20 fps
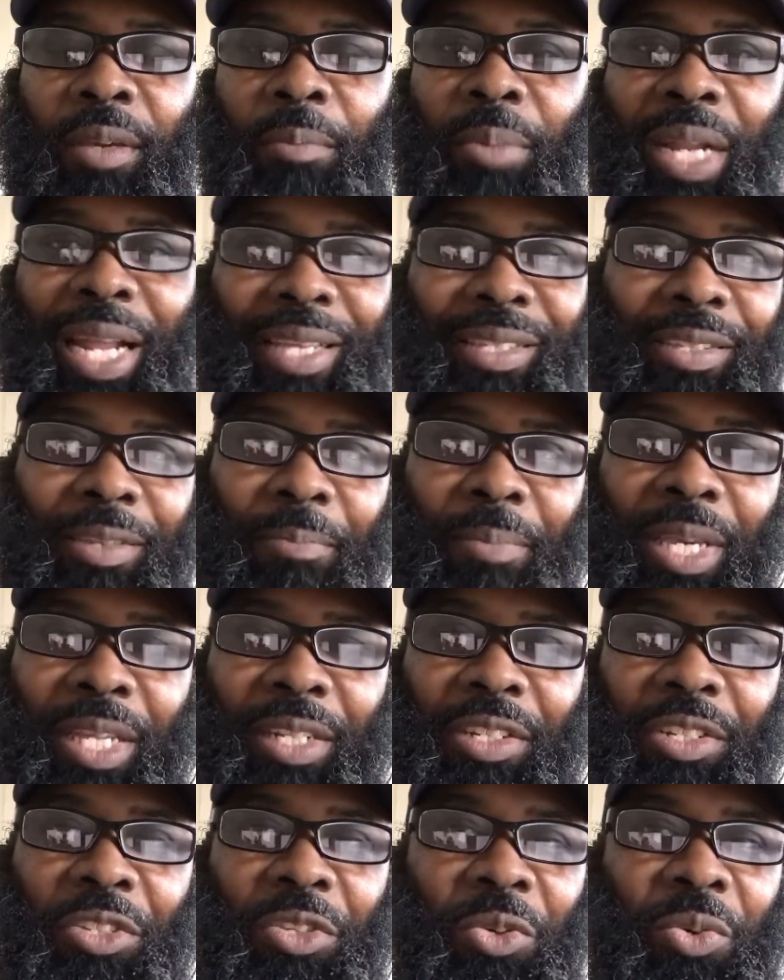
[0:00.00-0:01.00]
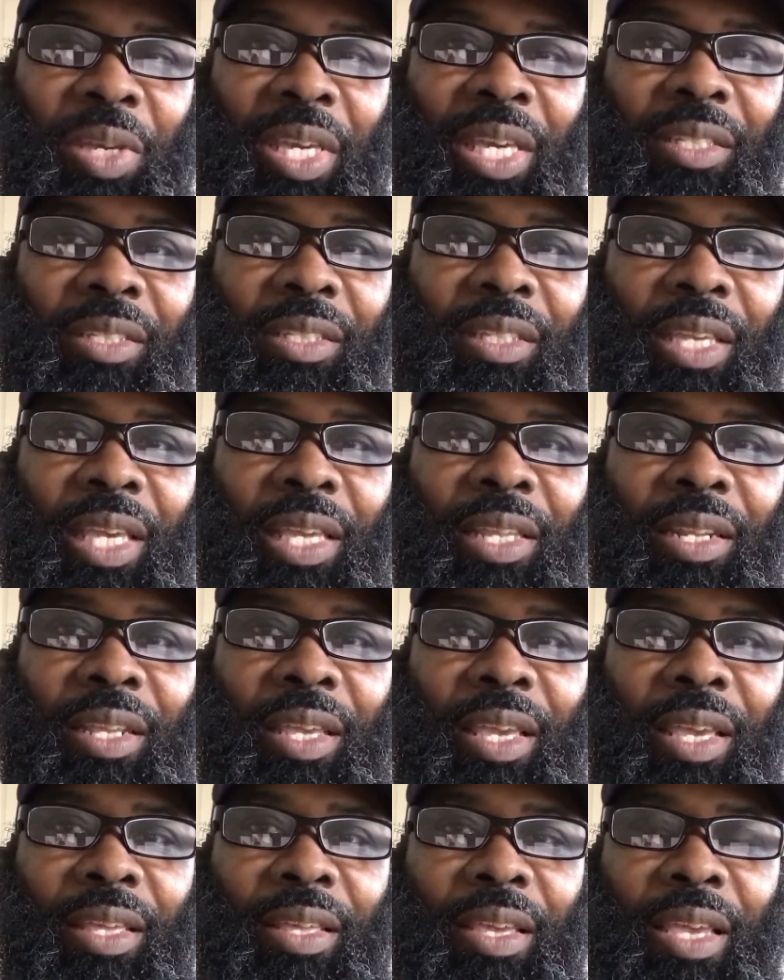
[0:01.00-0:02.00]
But I submit to you is in
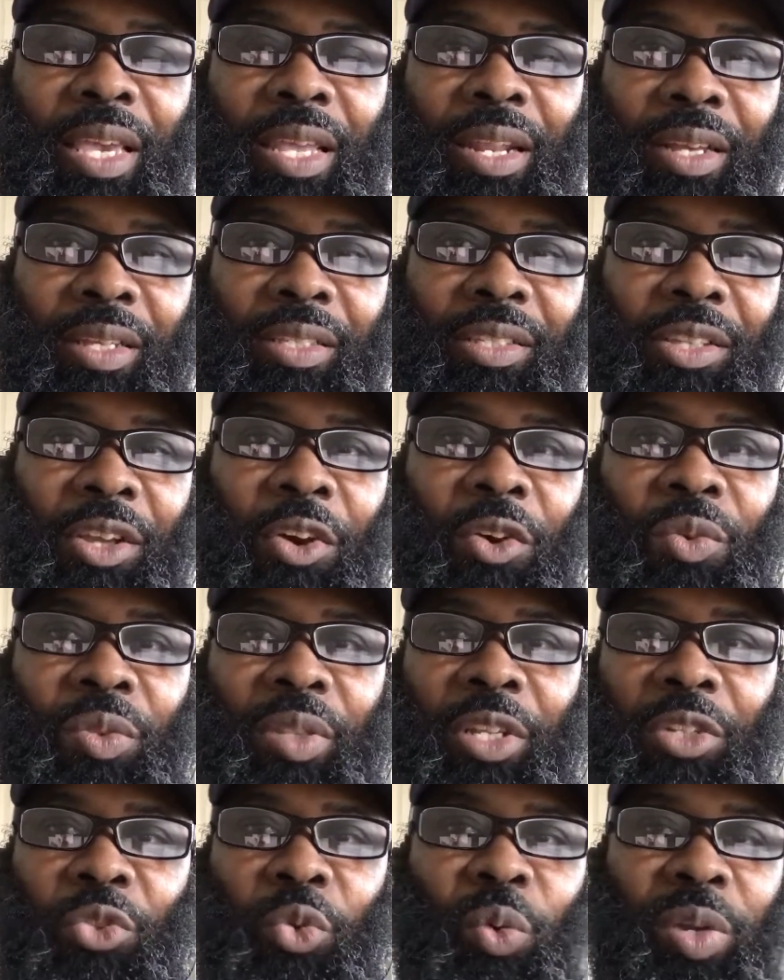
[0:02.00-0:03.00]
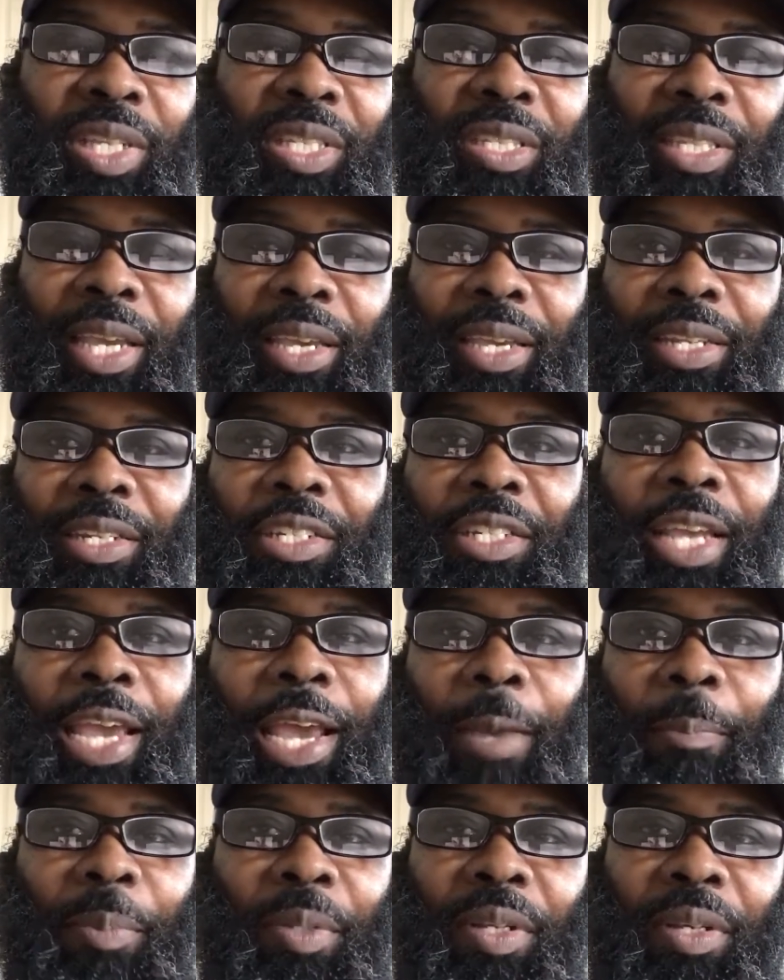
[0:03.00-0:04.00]
in Hazon, the 22nd
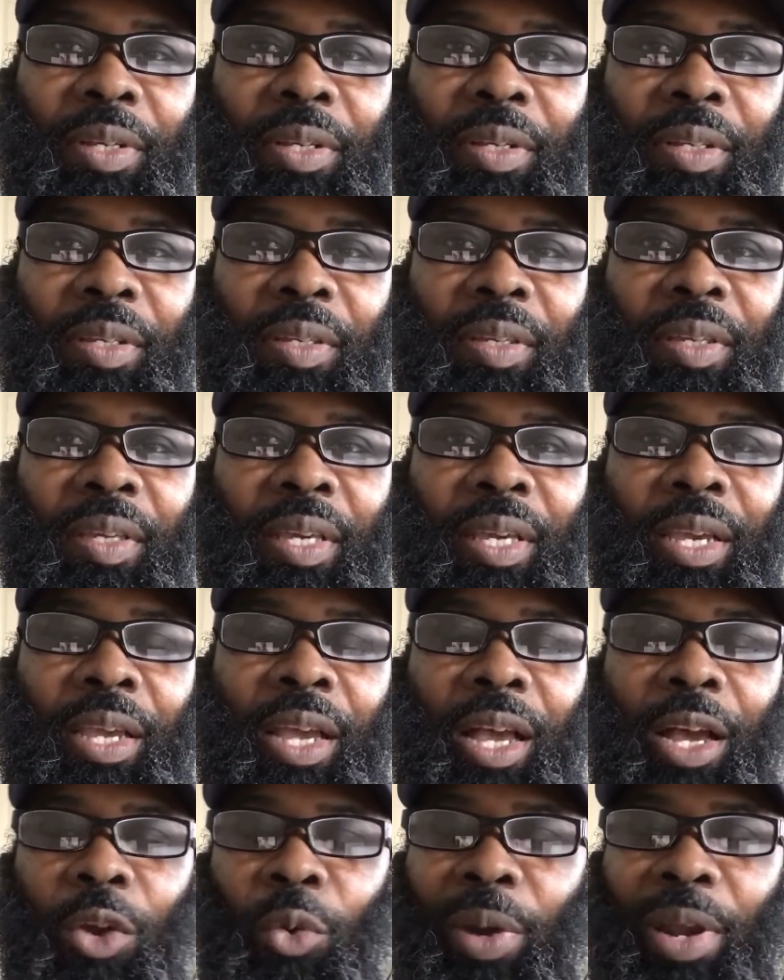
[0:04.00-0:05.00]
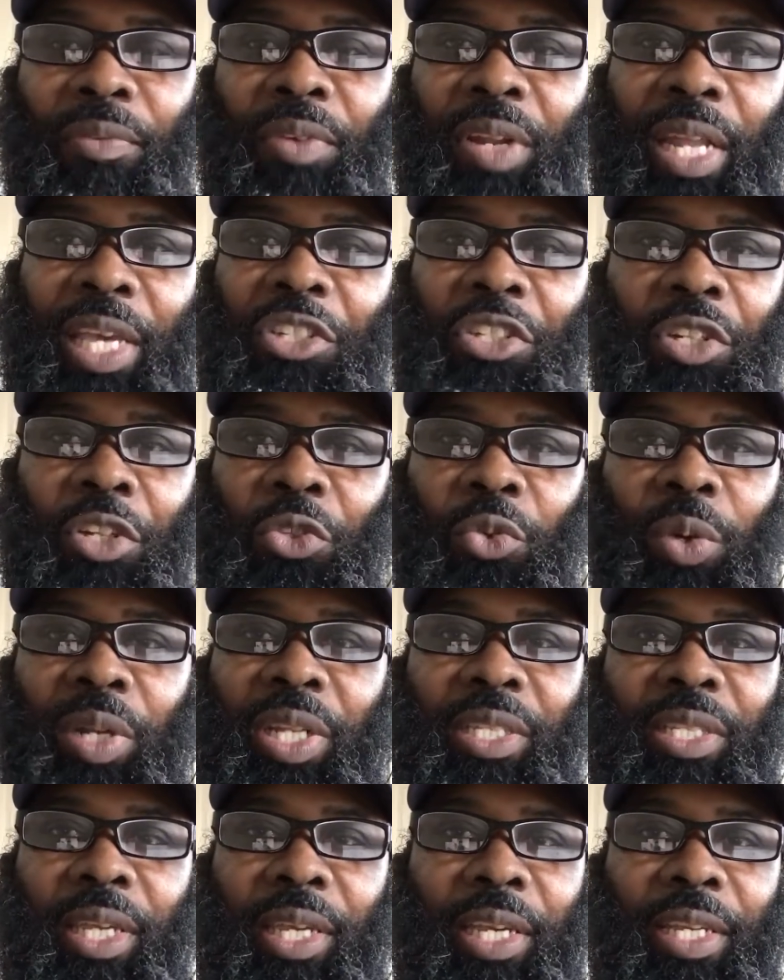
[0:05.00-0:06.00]
chapter, a revelation, the
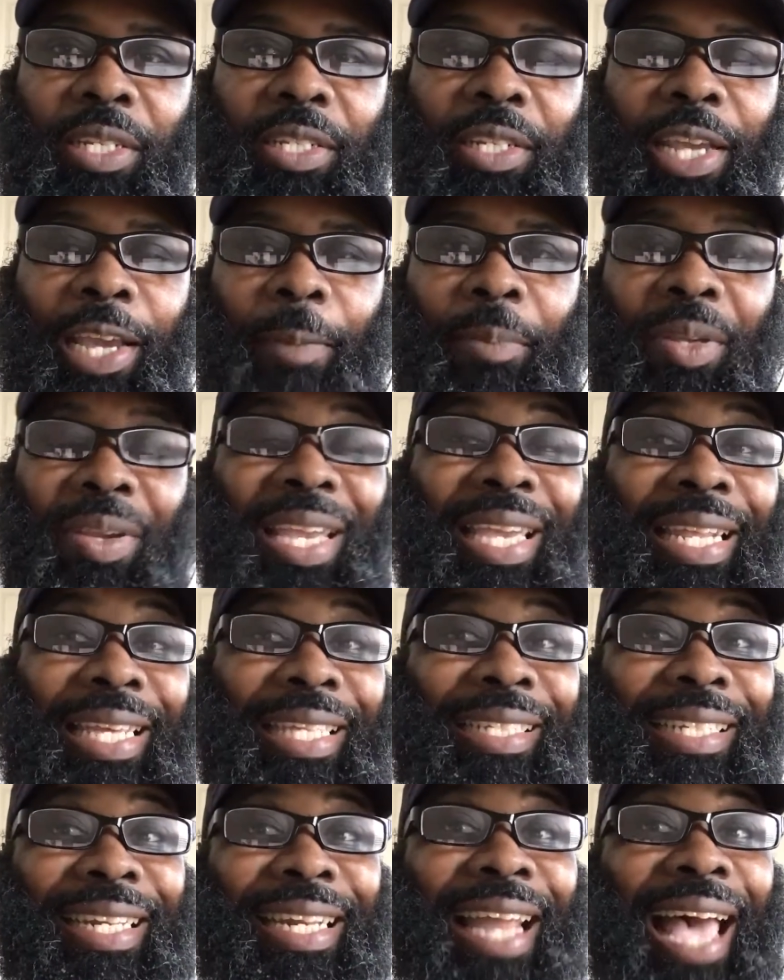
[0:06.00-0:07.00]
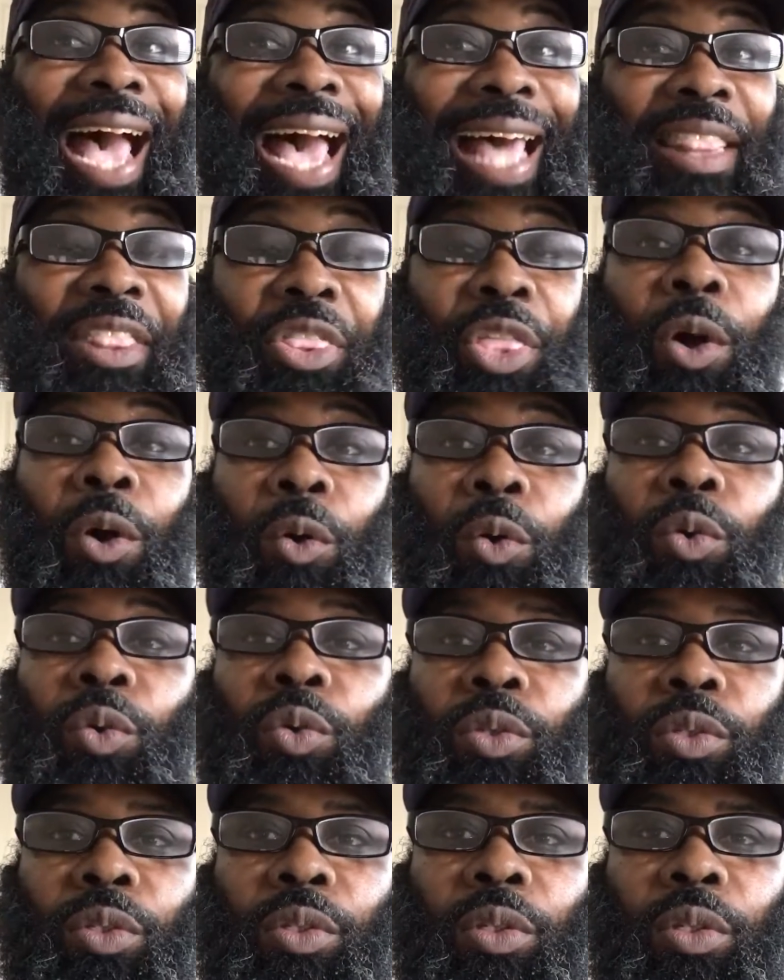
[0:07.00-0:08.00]
22nd chapter. It is not
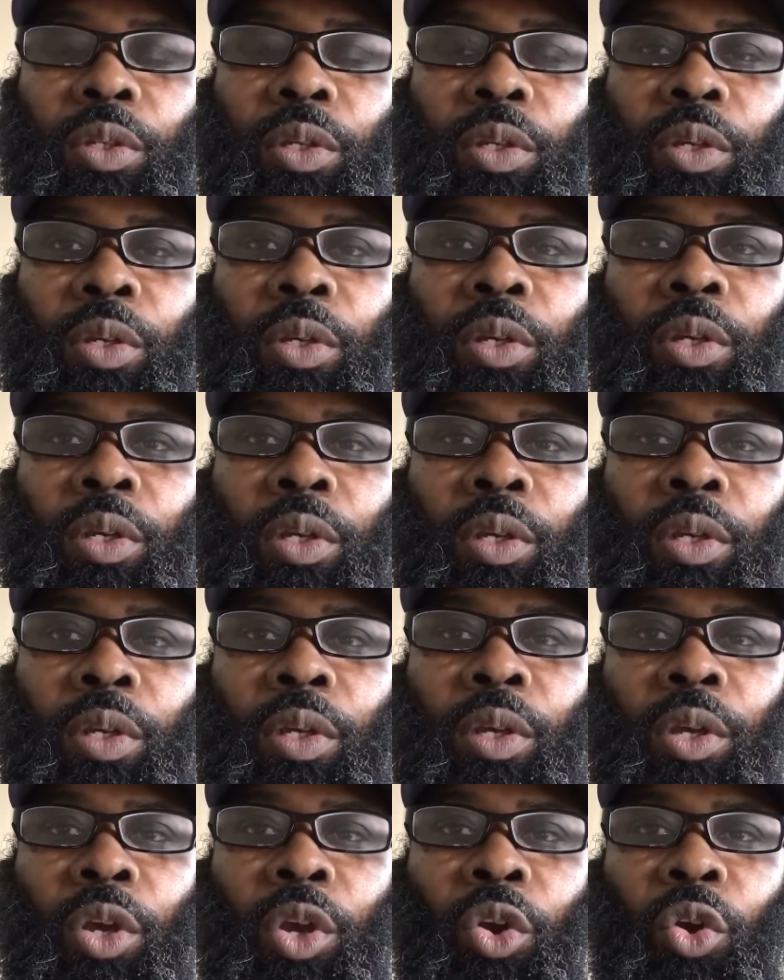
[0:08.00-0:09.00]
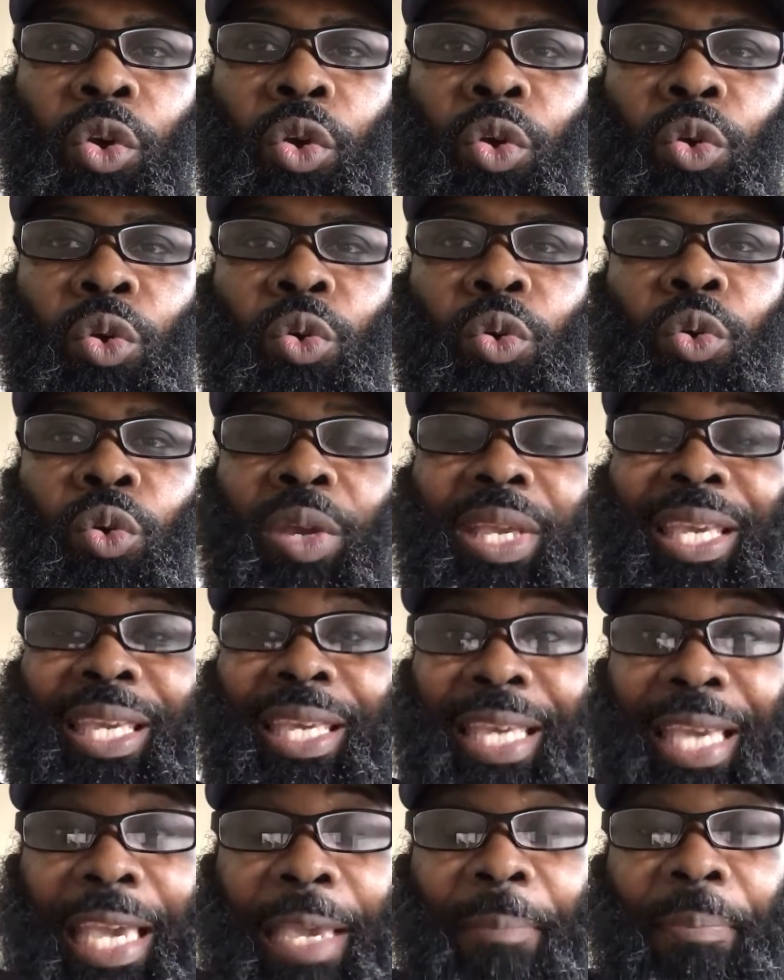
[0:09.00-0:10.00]
those who
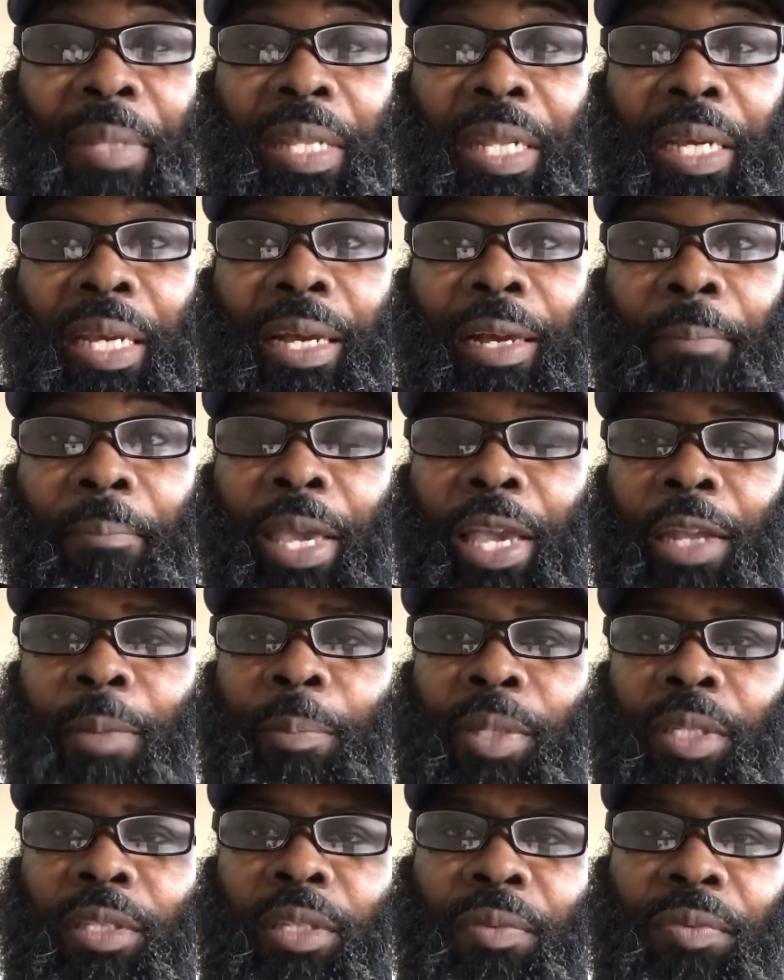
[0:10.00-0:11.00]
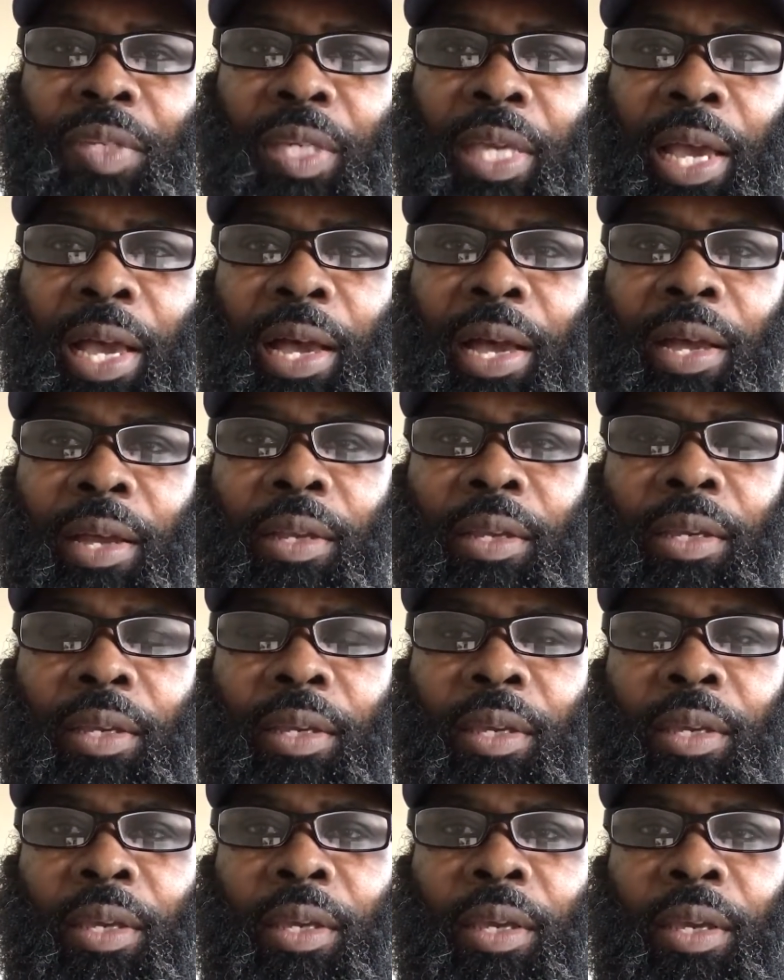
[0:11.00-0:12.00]
keep the commandments of Yah
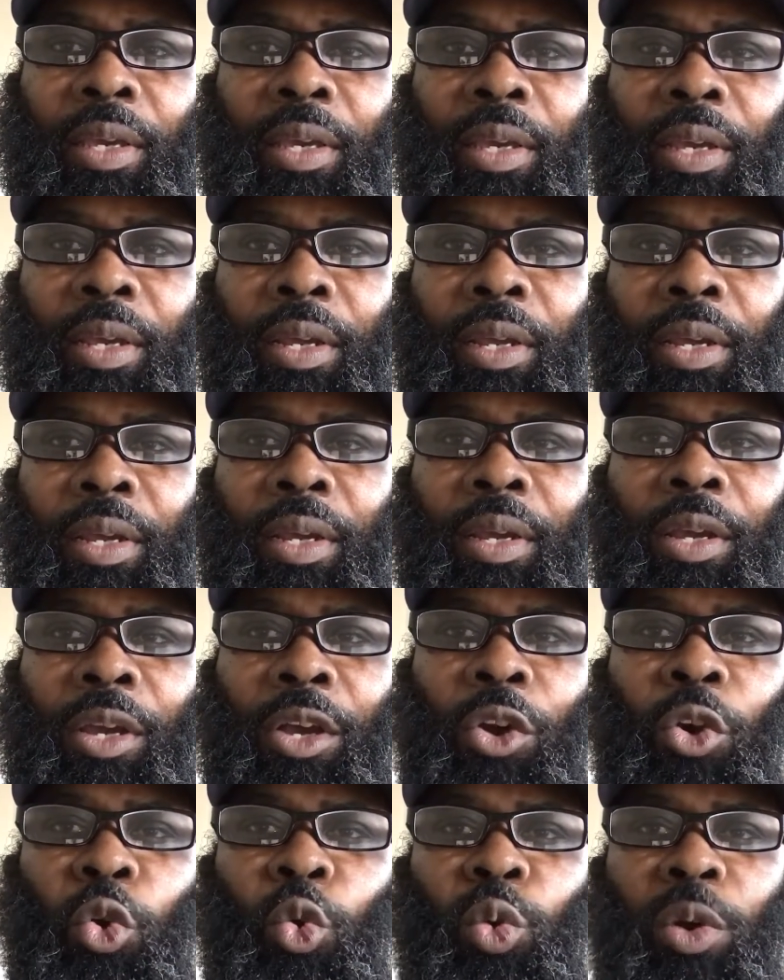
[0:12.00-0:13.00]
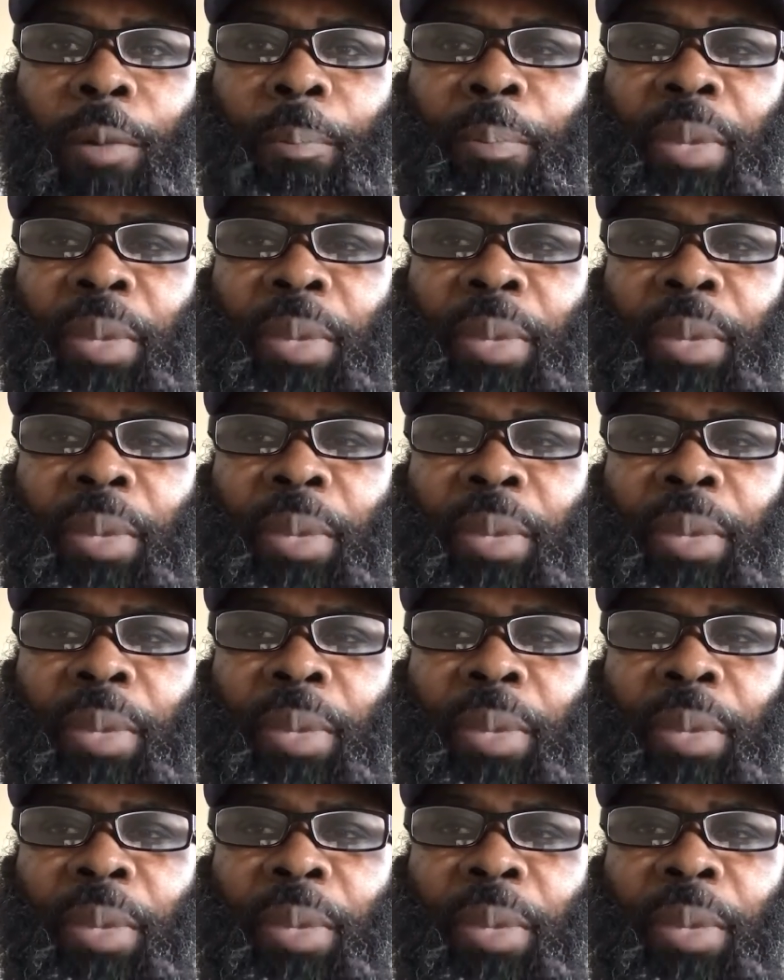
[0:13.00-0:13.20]
who will